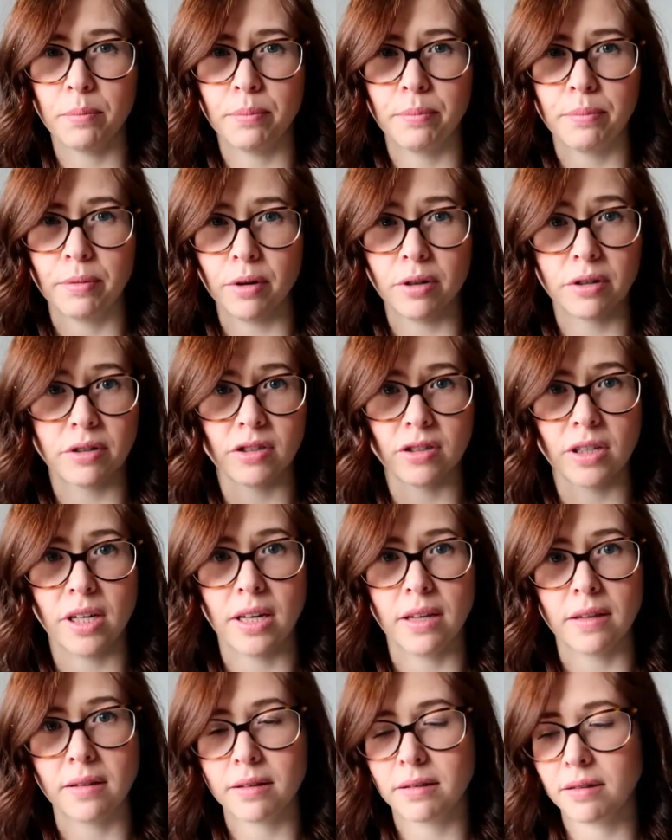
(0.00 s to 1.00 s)
brush
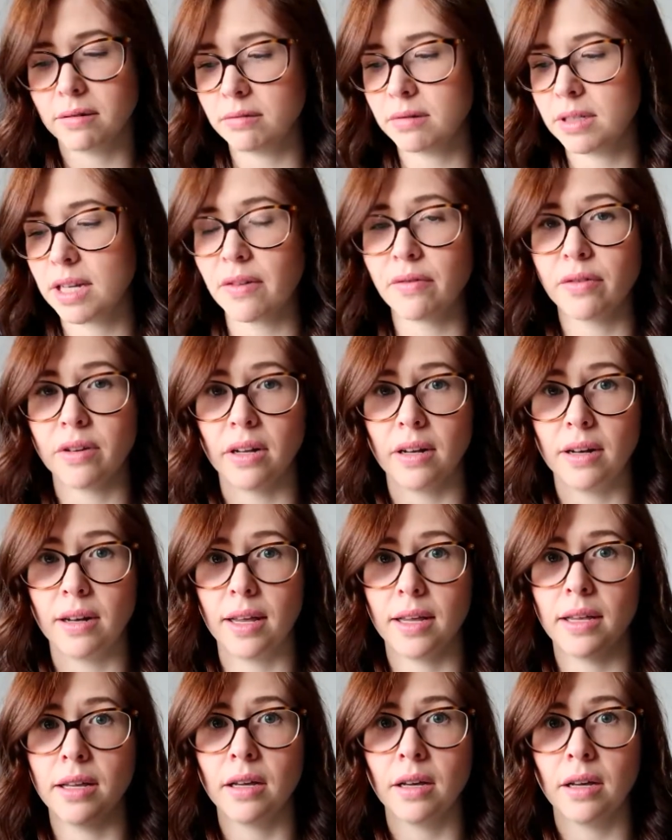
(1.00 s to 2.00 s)
is
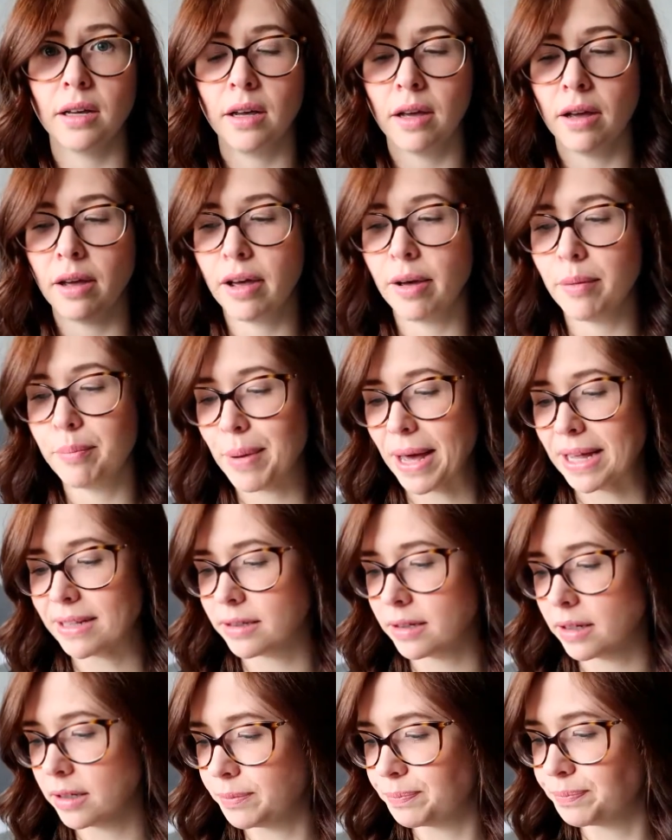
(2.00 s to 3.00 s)
definitely
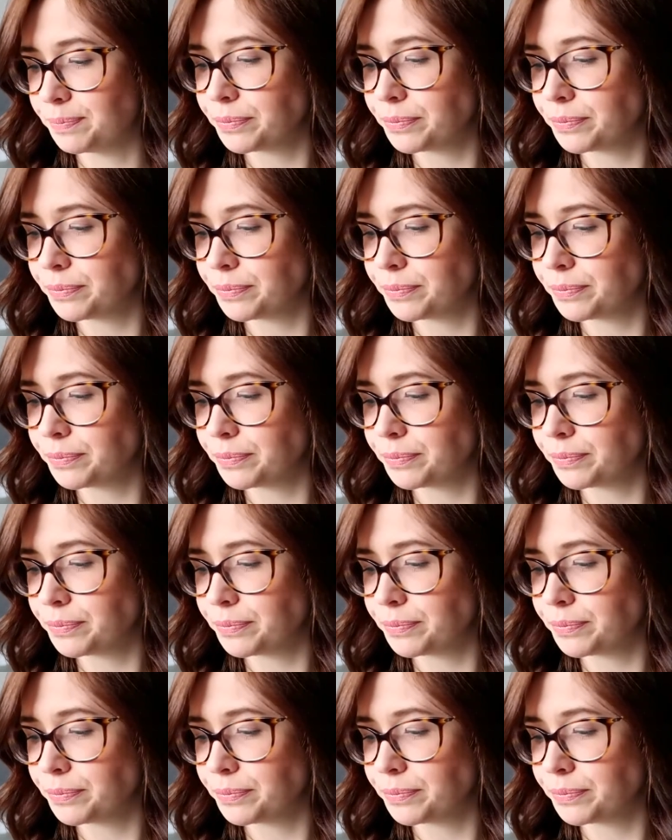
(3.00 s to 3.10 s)
better.